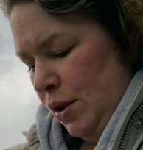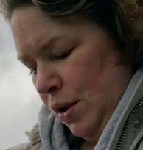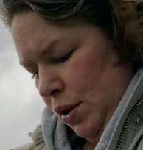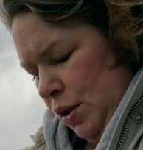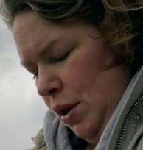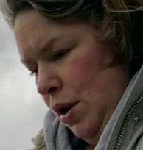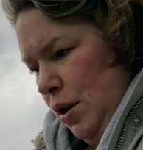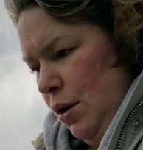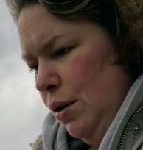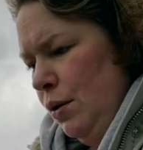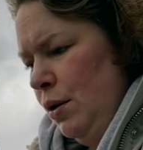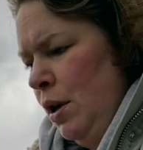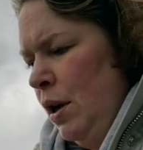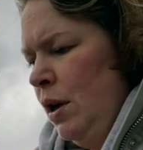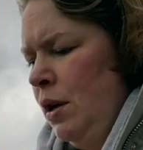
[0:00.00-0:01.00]

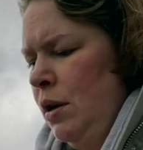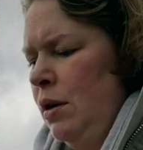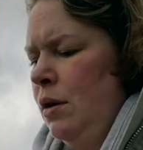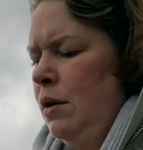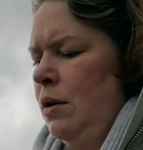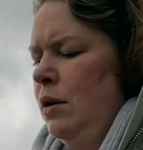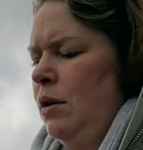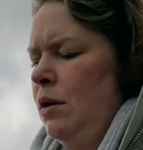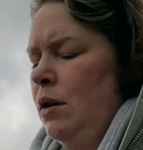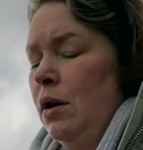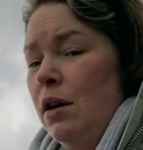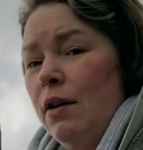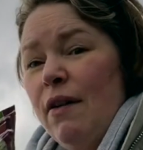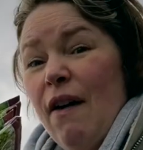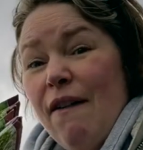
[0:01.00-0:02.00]
So,
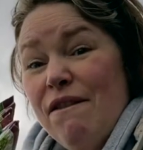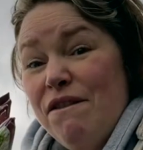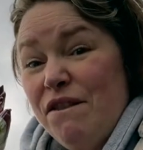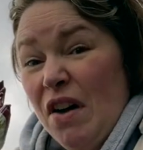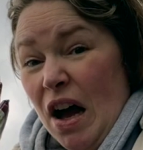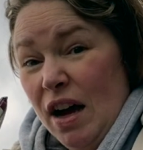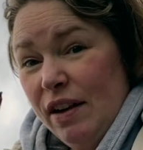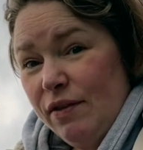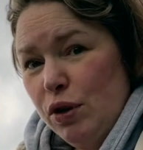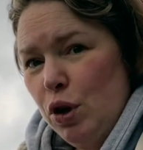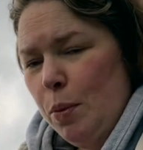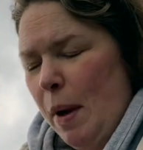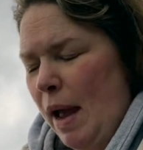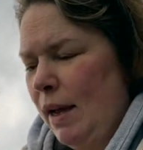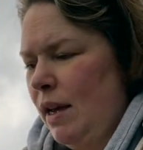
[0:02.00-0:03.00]
got 5
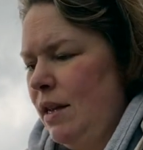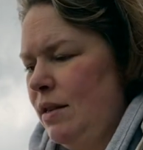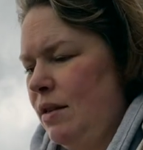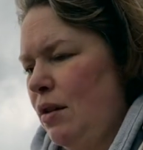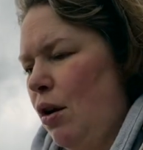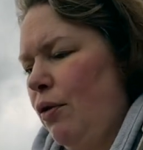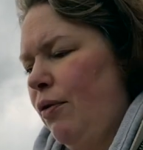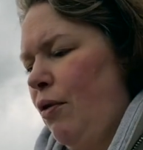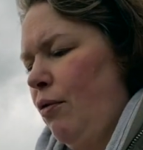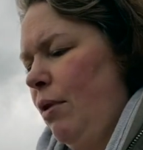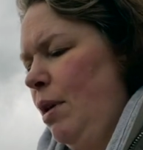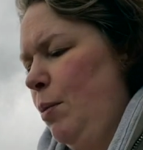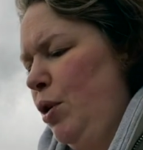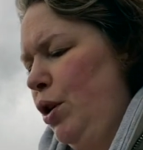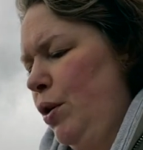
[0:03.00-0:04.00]
new packets of
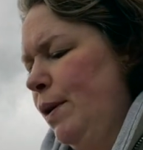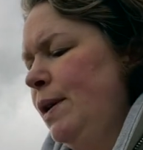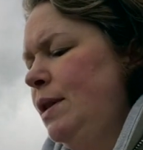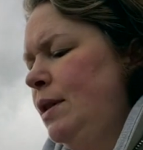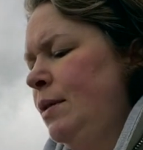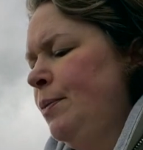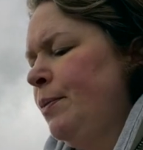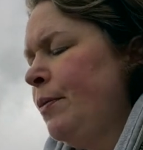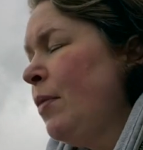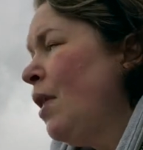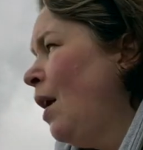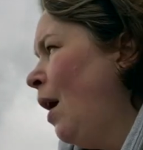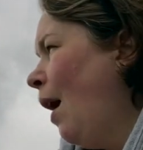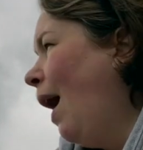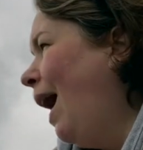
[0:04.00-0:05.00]
green manures,
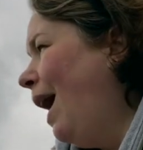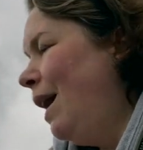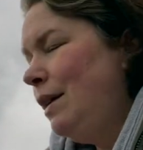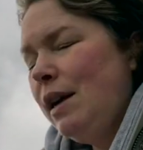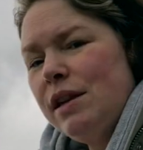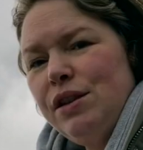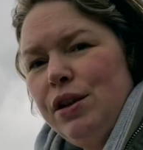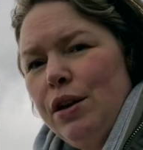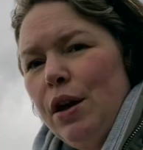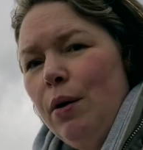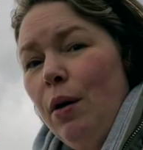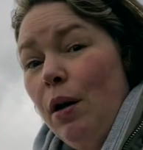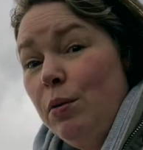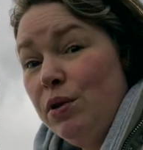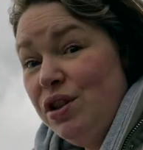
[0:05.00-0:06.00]
and as you
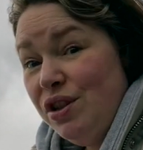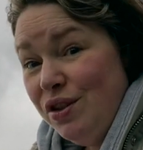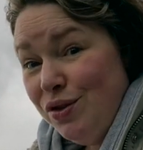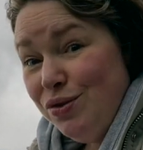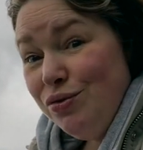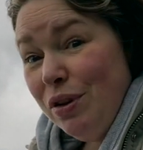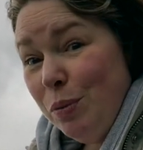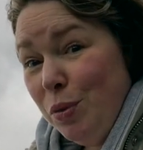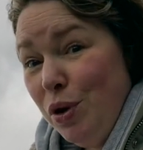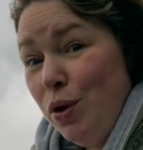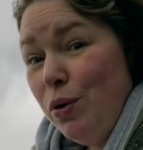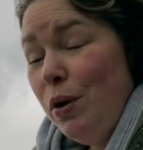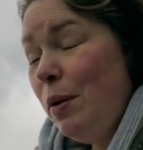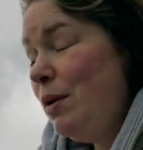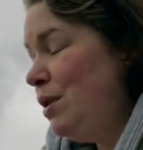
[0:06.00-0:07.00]
know, I want to use green
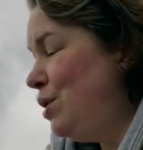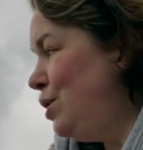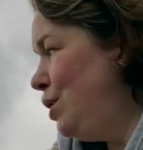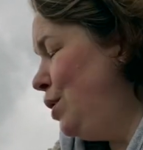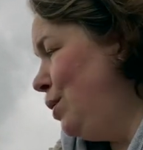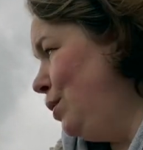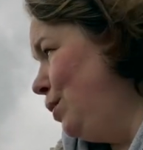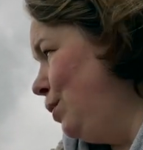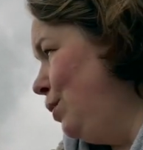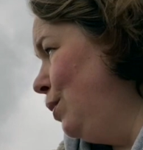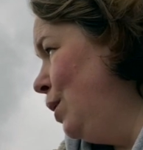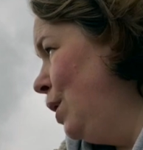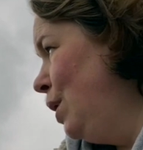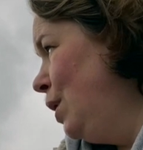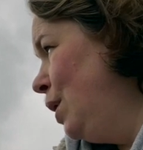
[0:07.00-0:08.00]
manure to
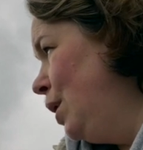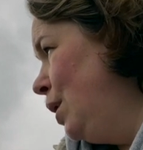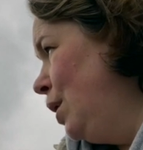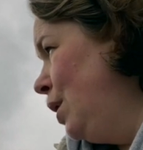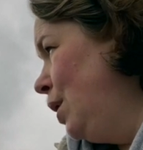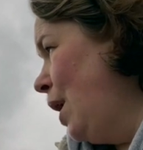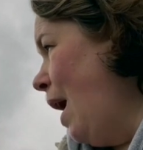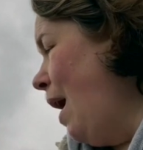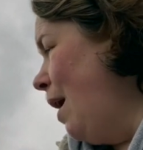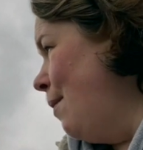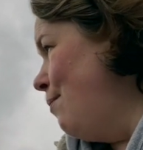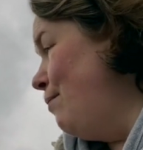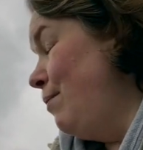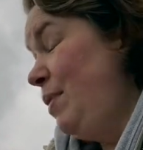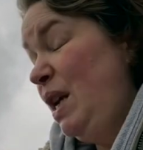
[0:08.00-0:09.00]

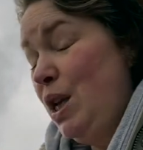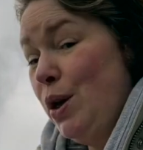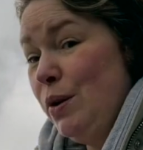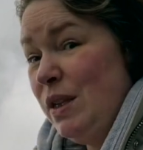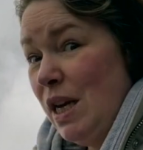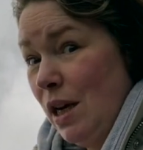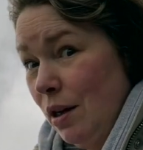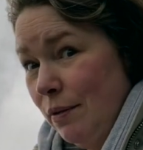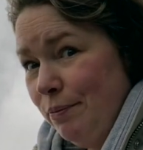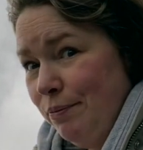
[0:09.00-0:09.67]
be no dig.